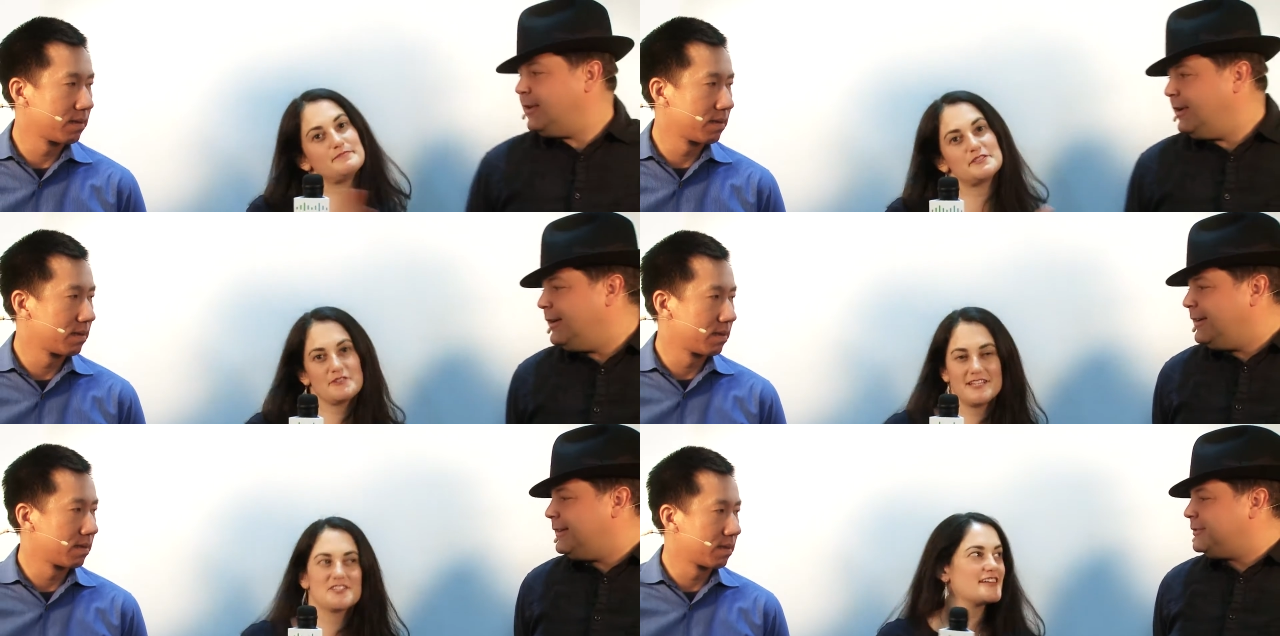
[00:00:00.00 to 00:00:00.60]

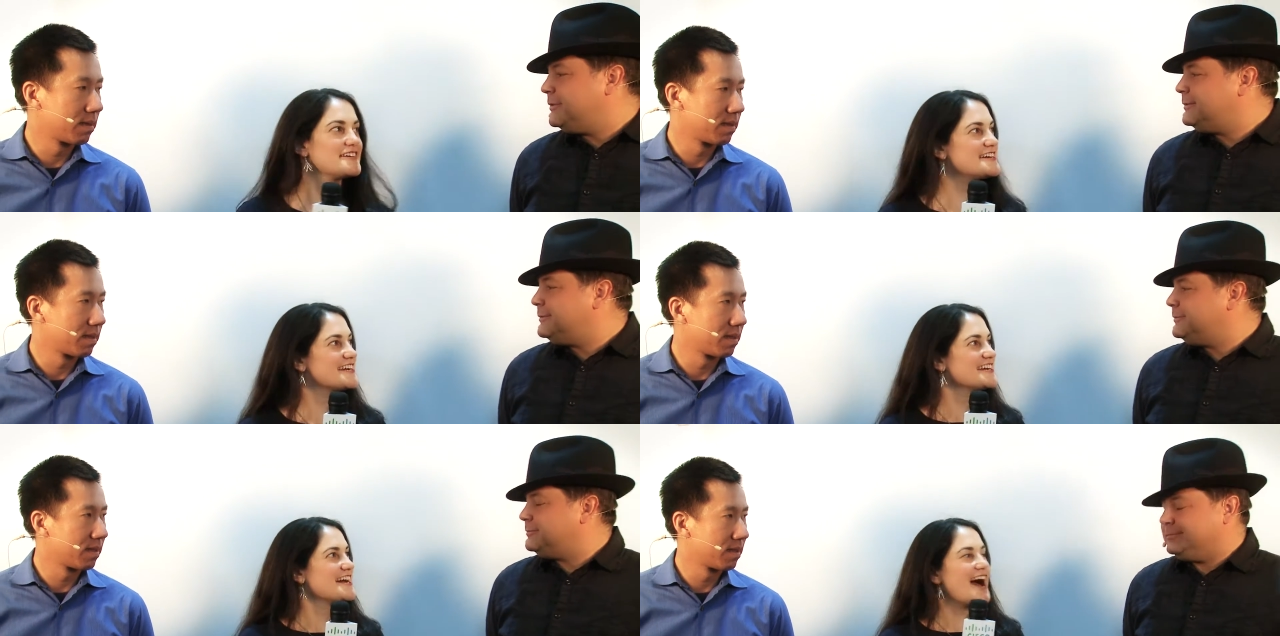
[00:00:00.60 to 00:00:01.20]
Speaker 1: between each other.
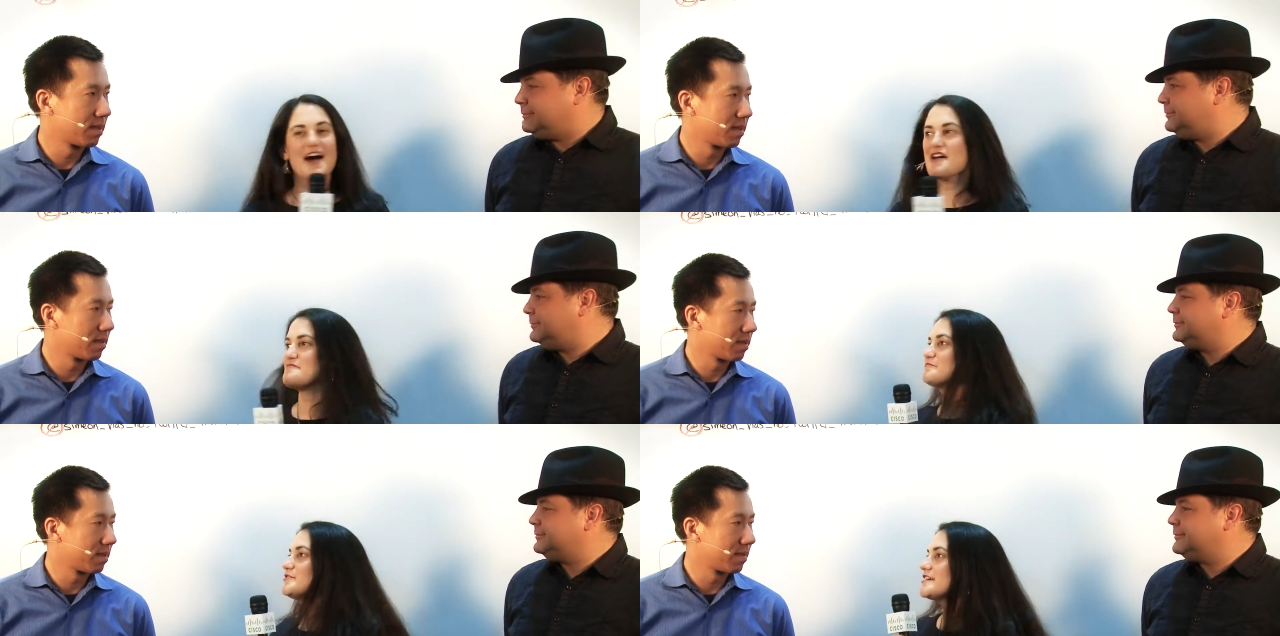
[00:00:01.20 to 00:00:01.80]

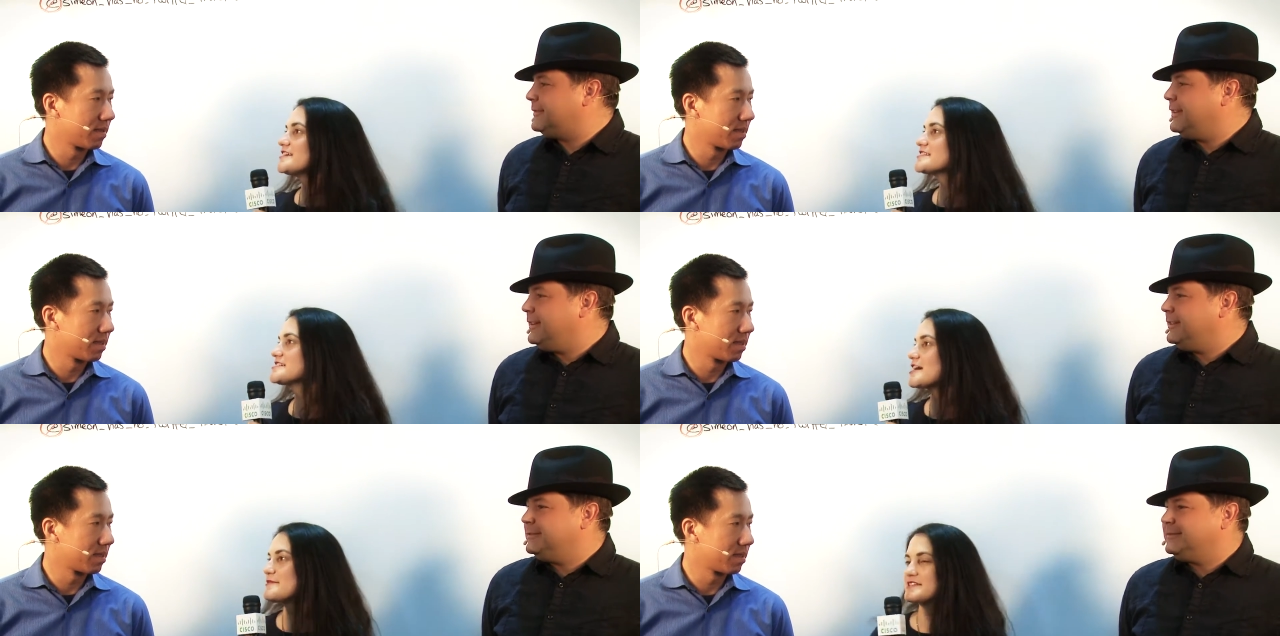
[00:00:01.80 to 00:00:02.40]
Um, what are you guys
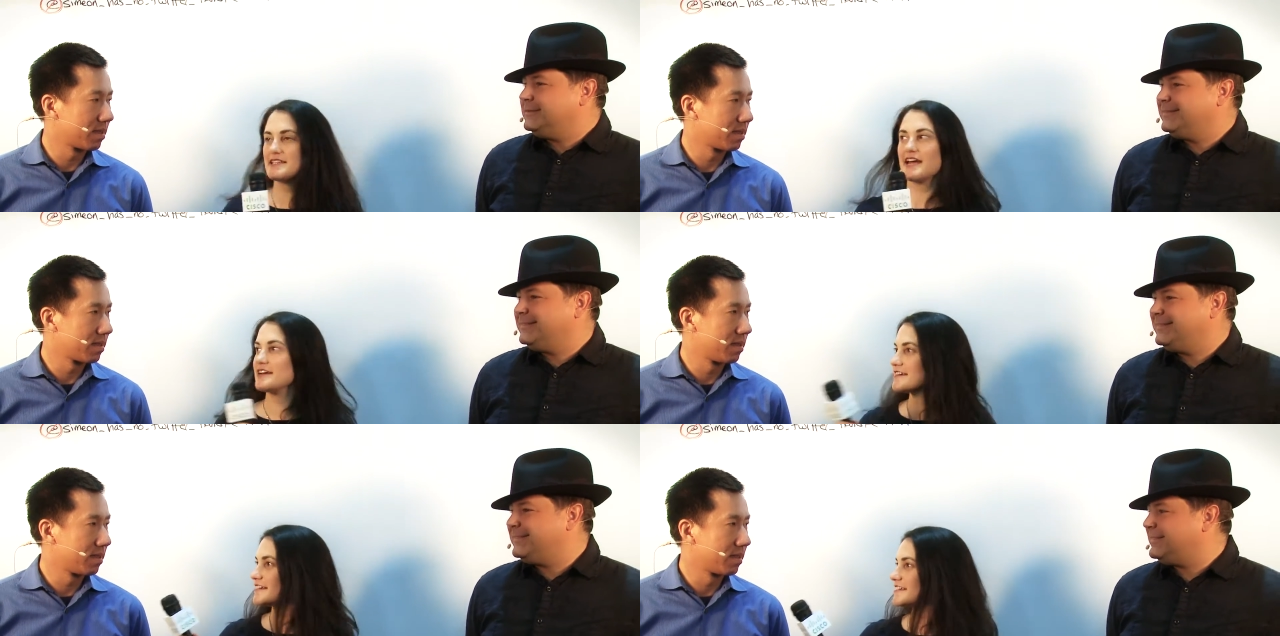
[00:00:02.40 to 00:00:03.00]
going to talk about
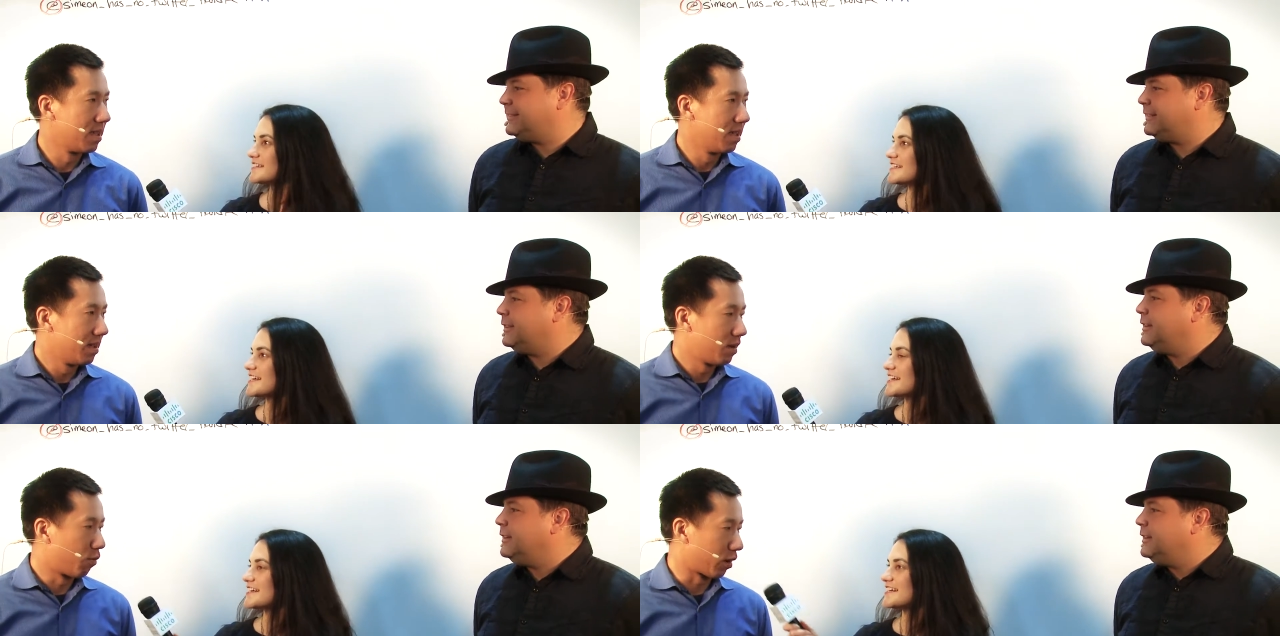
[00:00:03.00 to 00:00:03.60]
today?
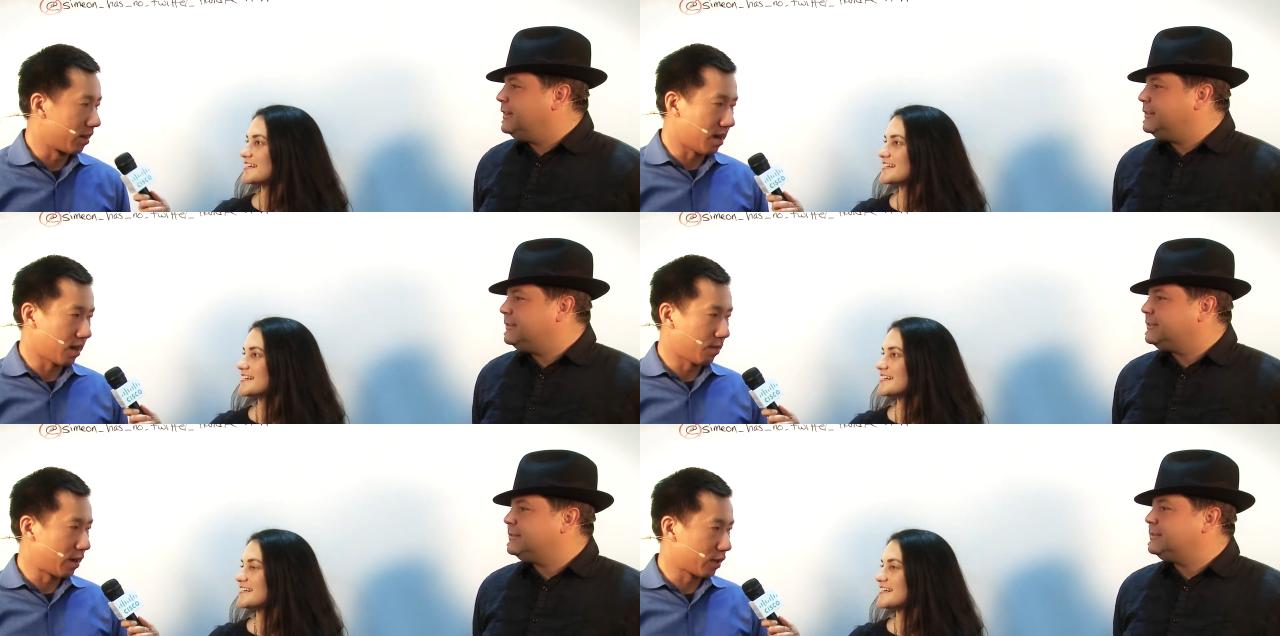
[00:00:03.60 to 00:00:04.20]
Speaker 2: We're going to
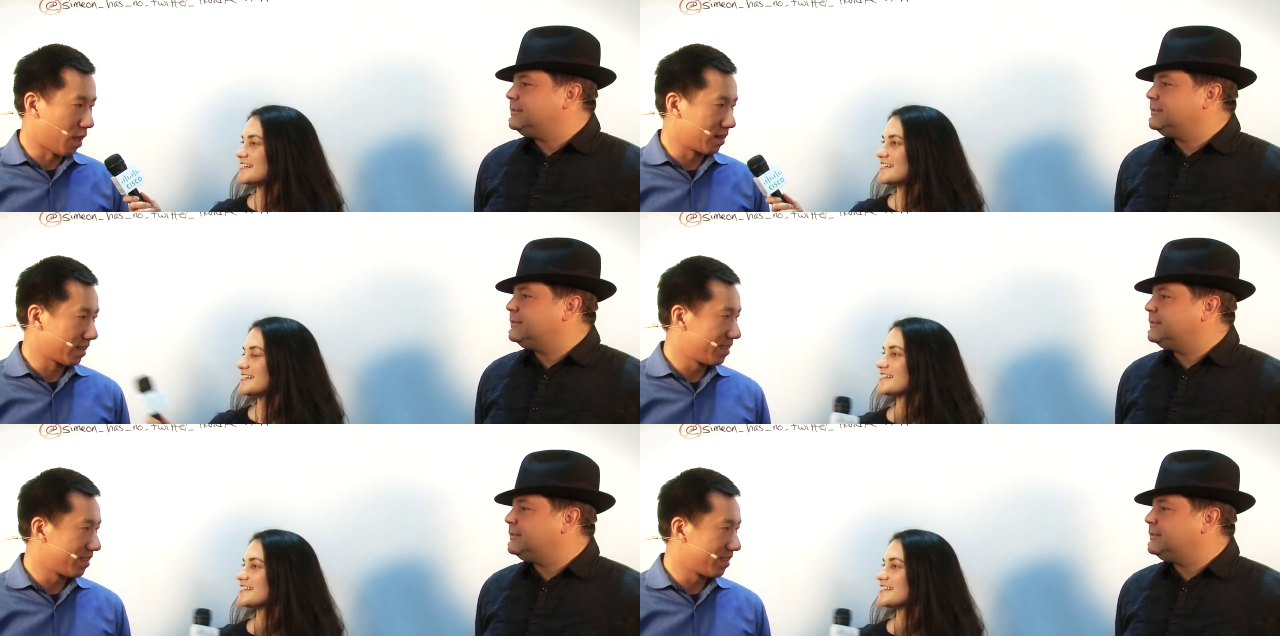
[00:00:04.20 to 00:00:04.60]
talk about Splunk.